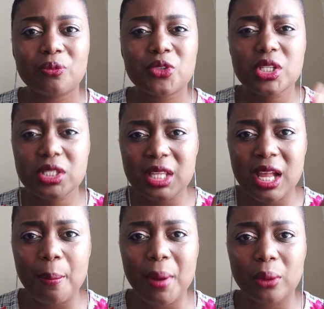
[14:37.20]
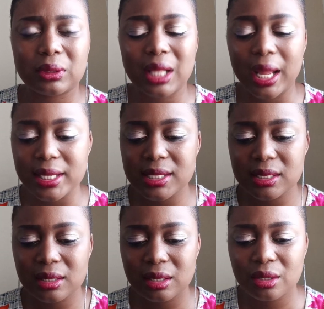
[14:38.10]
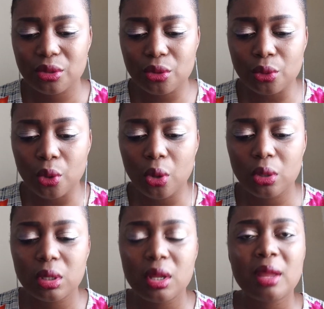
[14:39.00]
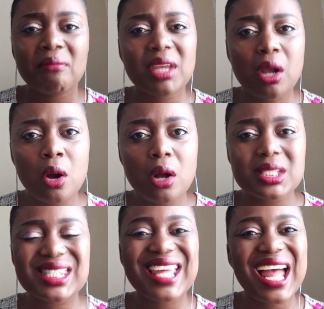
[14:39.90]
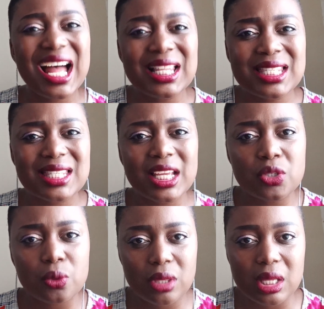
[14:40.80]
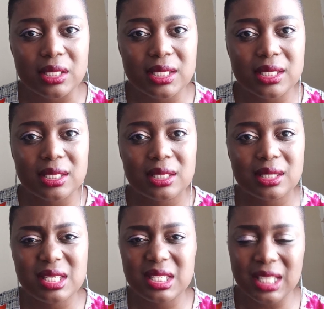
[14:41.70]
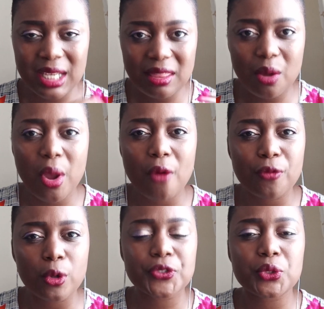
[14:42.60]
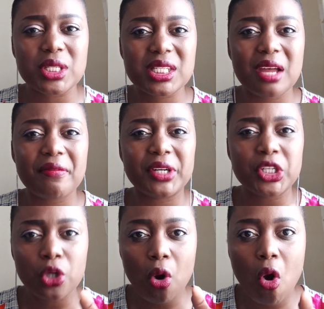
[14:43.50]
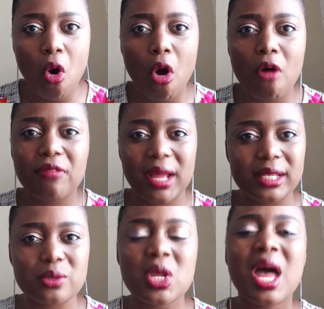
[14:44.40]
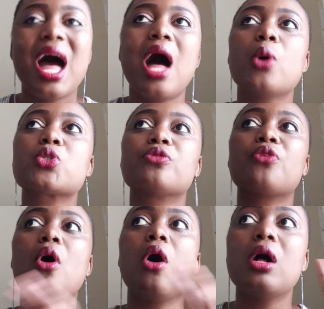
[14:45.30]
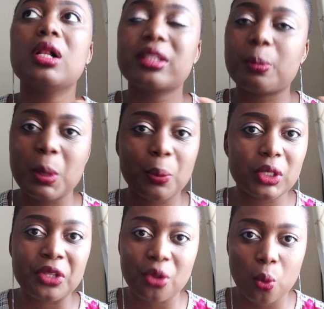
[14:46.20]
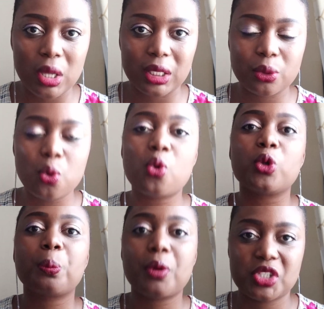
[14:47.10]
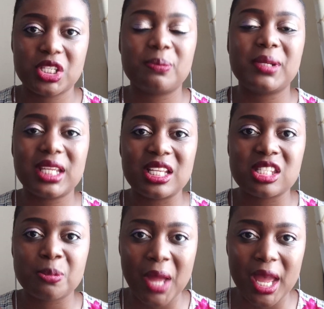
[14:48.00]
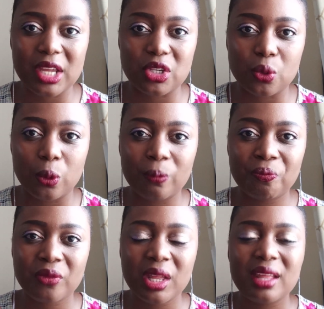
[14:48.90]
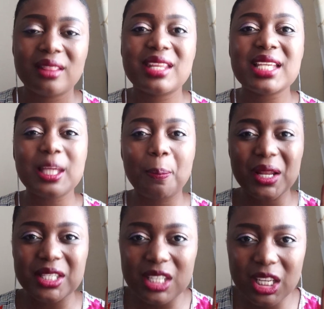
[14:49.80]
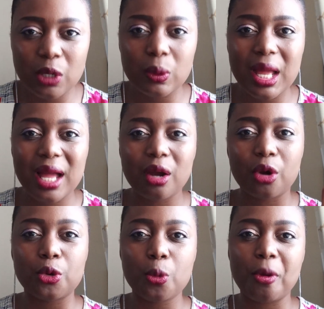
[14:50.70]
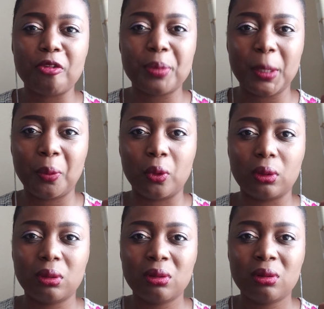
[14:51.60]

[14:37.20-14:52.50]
Just think about that, you know? Because the answer to this is another way of also discovering your core values. Out of all the people in the world who could possibly inspire you, there's a particular group of people,